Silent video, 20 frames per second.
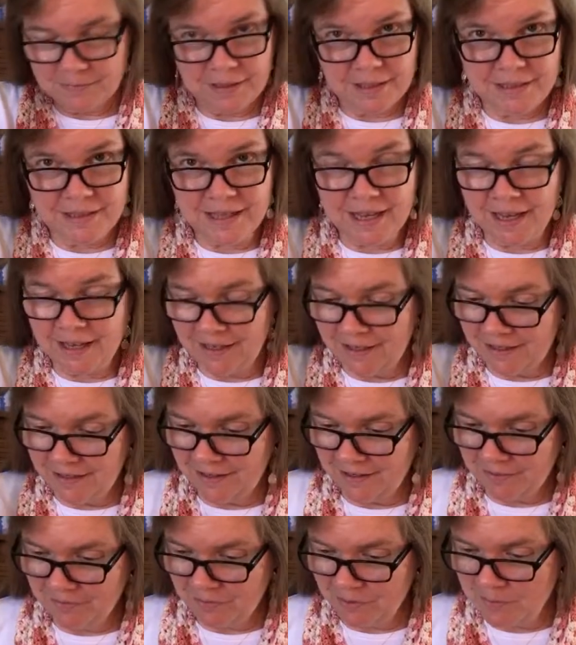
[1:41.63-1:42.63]
yay
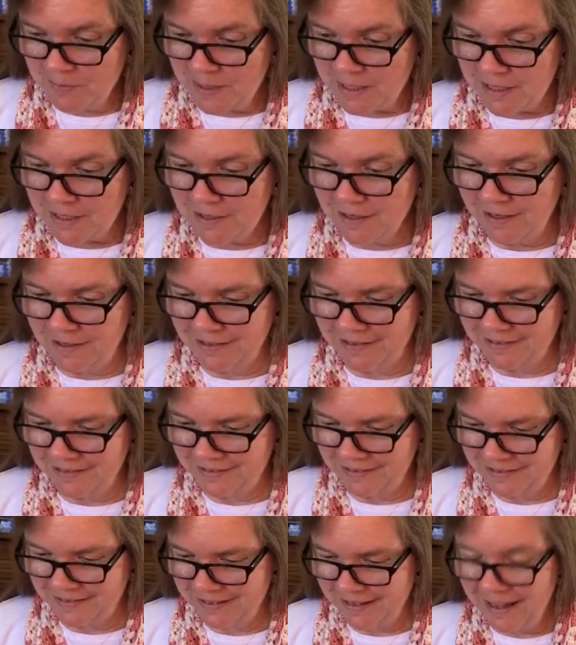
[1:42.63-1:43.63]
for me.
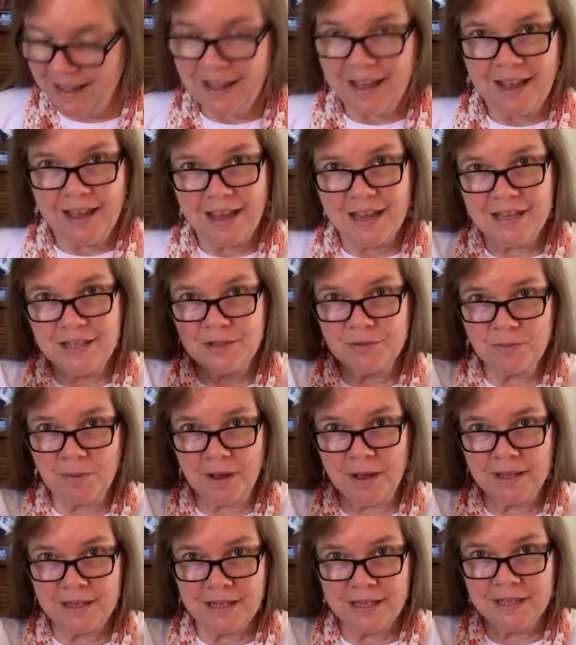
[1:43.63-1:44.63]
Hey,
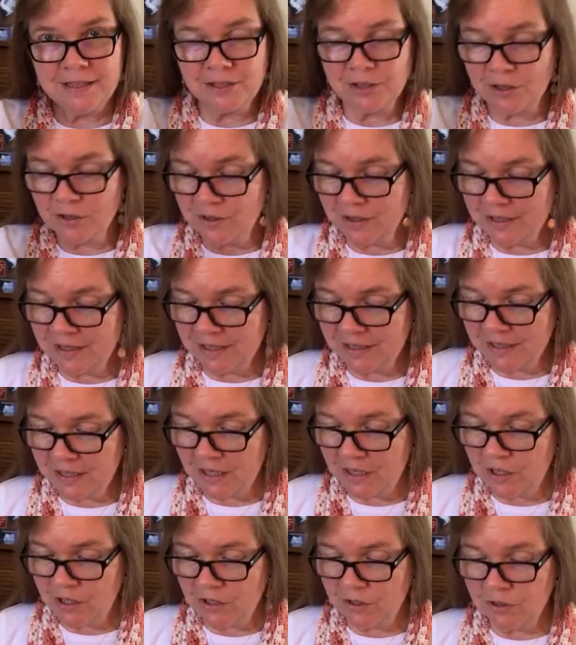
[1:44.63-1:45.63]
Swati, so good to
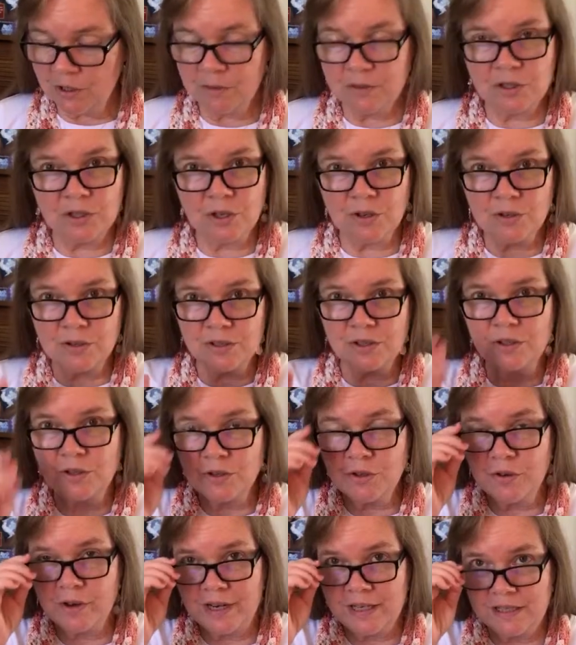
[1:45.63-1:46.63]
see you. It was so
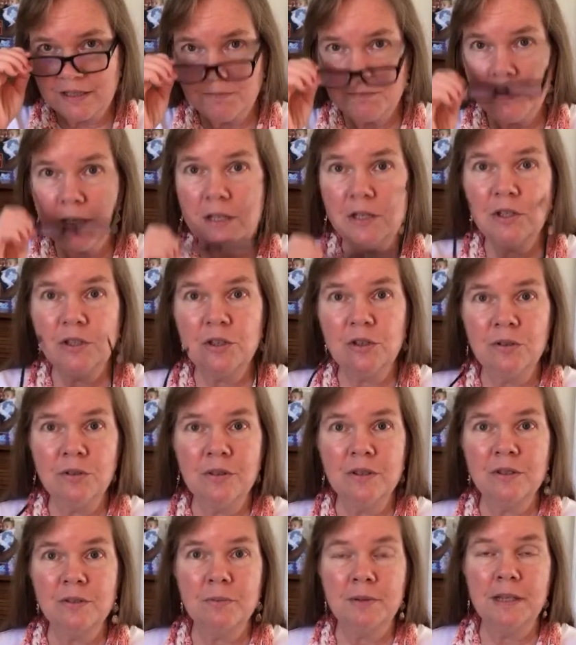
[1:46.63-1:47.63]
great to meet you
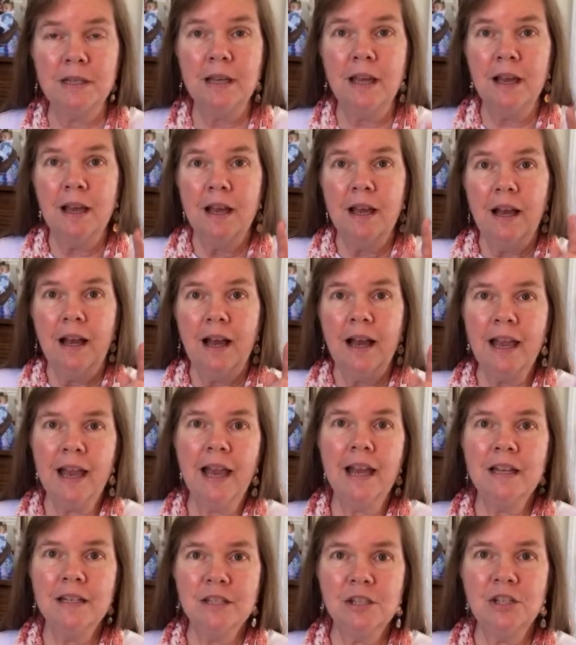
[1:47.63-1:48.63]
this week. I
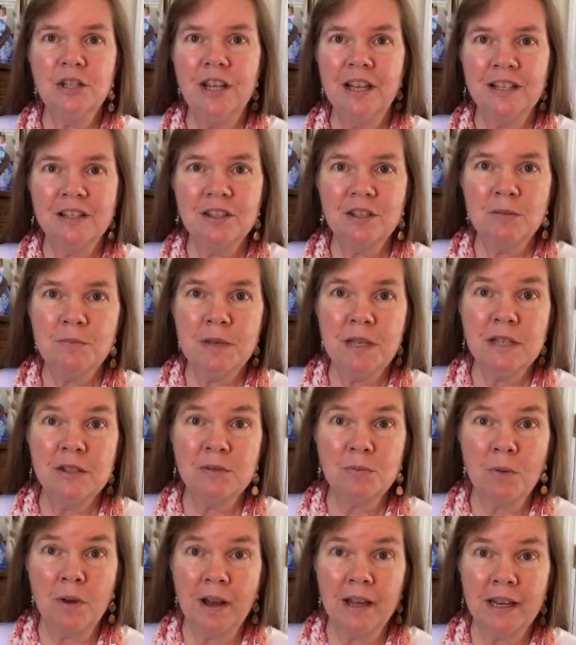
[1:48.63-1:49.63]
had a chance to meet
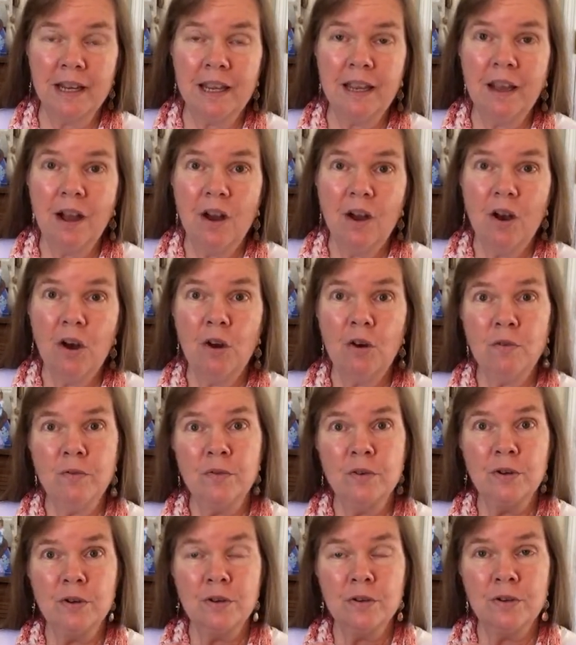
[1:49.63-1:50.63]
Swati
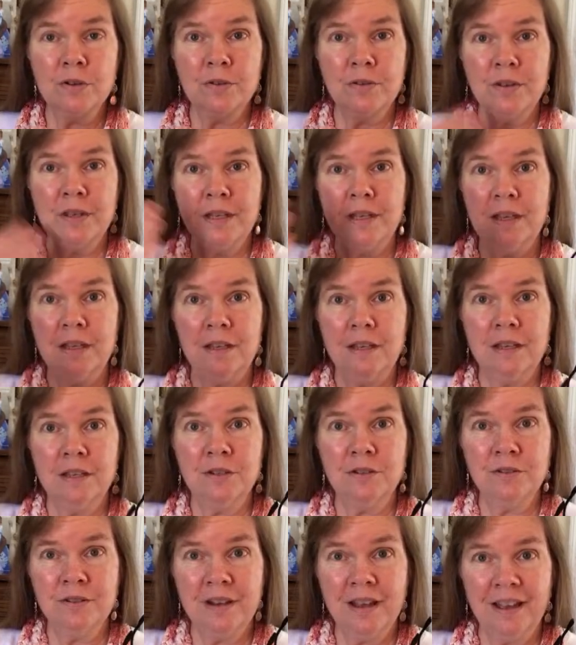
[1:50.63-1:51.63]
over the
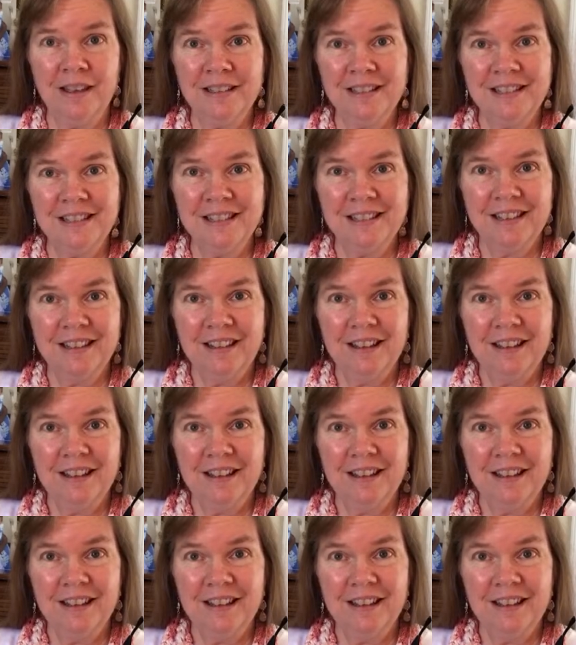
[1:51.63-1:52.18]
internet